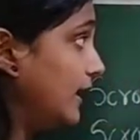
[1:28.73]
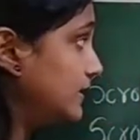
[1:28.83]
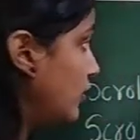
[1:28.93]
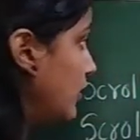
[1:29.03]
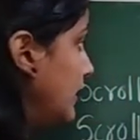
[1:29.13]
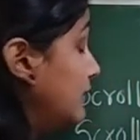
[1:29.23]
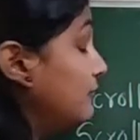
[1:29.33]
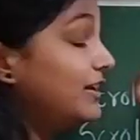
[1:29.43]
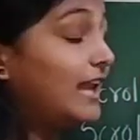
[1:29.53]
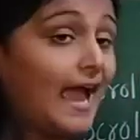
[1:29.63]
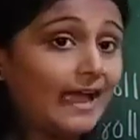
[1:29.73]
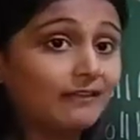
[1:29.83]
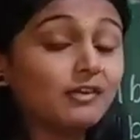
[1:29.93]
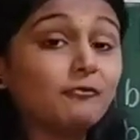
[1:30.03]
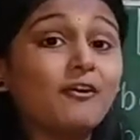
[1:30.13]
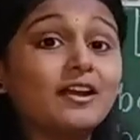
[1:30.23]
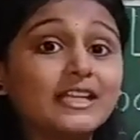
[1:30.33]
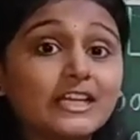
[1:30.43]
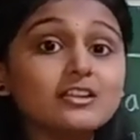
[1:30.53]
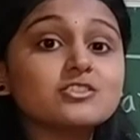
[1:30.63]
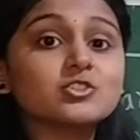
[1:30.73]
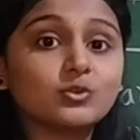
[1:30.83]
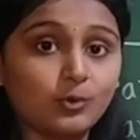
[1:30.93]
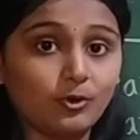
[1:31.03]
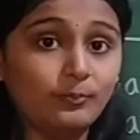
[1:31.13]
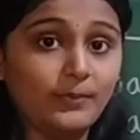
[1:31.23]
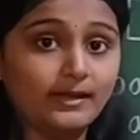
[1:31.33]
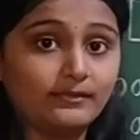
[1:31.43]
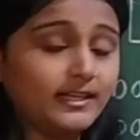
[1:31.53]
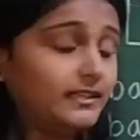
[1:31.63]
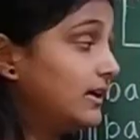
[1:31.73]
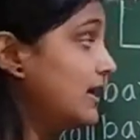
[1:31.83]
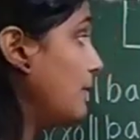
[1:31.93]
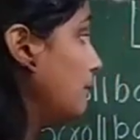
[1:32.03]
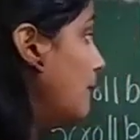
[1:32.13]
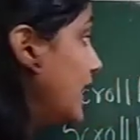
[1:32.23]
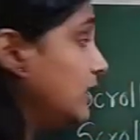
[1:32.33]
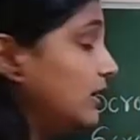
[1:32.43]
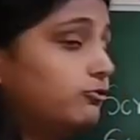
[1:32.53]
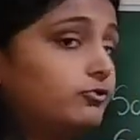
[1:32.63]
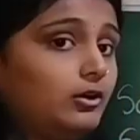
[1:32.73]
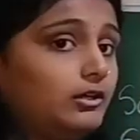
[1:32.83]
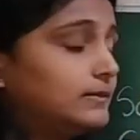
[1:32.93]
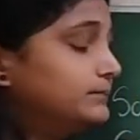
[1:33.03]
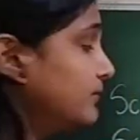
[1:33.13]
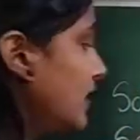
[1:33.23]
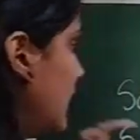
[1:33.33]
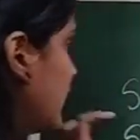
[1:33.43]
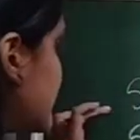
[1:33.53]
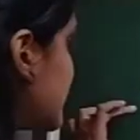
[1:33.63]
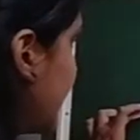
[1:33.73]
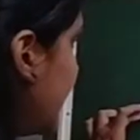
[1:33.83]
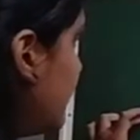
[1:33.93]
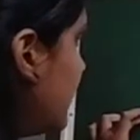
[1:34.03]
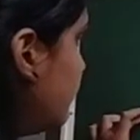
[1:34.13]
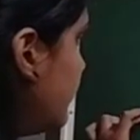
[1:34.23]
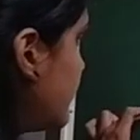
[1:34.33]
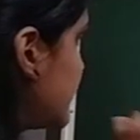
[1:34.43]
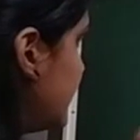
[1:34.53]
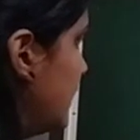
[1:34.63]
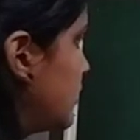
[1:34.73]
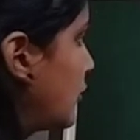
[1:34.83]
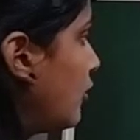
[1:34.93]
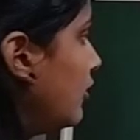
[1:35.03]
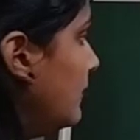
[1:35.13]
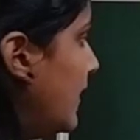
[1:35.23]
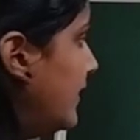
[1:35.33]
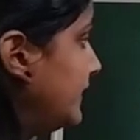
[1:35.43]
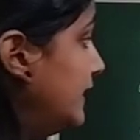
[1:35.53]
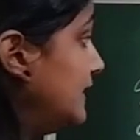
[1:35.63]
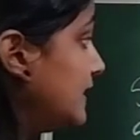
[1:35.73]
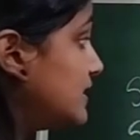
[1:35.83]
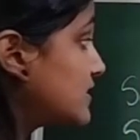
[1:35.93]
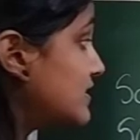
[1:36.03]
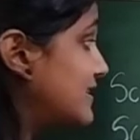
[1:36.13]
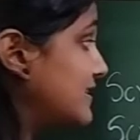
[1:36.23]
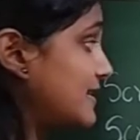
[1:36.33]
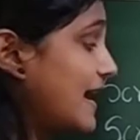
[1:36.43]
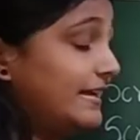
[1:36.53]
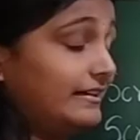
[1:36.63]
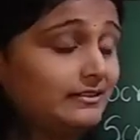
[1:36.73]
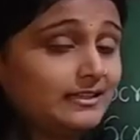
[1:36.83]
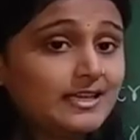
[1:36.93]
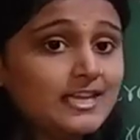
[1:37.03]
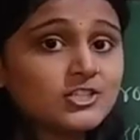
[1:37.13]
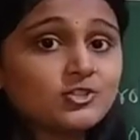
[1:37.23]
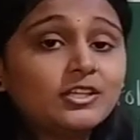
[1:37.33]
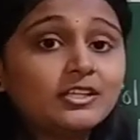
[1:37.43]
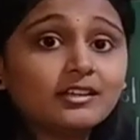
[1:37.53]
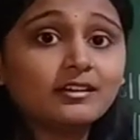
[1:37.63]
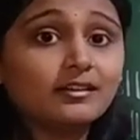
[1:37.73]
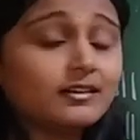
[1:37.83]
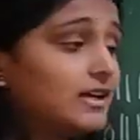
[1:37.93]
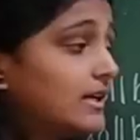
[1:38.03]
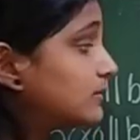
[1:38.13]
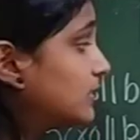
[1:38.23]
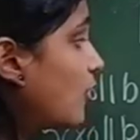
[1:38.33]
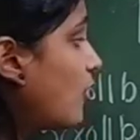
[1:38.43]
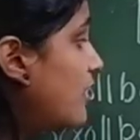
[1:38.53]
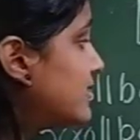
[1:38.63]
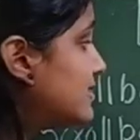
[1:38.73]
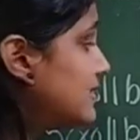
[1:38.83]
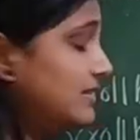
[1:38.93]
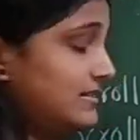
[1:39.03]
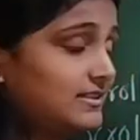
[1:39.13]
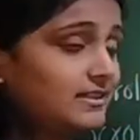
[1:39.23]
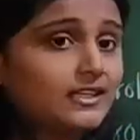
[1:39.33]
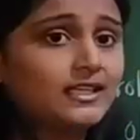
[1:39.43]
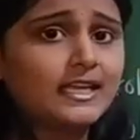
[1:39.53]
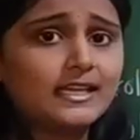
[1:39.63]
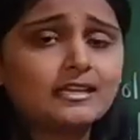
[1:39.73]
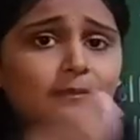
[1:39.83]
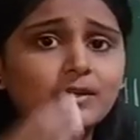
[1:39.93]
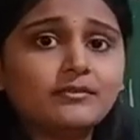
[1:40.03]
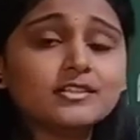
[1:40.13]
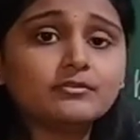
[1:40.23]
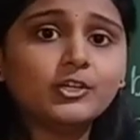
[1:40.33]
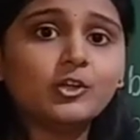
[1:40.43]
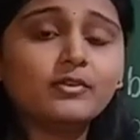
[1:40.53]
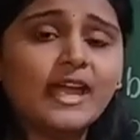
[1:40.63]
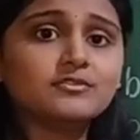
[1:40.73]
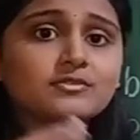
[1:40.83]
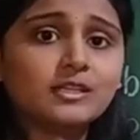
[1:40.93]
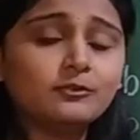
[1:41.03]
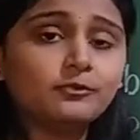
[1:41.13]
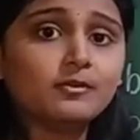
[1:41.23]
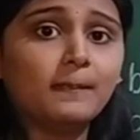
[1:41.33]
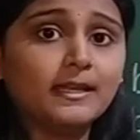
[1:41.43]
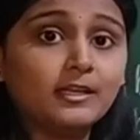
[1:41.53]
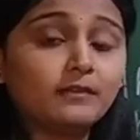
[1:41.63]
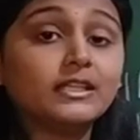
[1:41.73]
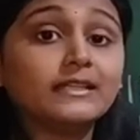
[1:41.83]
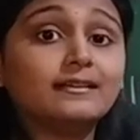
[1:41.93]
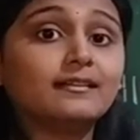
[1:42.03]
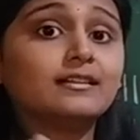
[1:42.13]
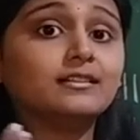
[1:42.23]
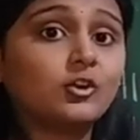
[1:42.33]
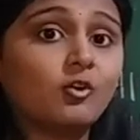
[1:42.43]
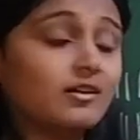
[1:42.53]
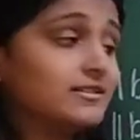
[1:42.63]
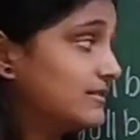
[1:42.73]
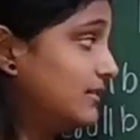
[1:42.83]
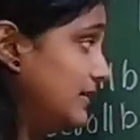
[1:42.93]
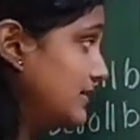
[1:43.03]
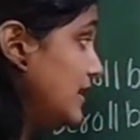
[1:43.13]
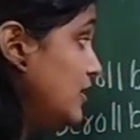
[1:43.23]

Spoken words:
a vertical scroll bar, right? By default. Now the second one, if you see, scroll bar integer style. So here, the constants. In the previous video, we have seen for many of the, there are the constants.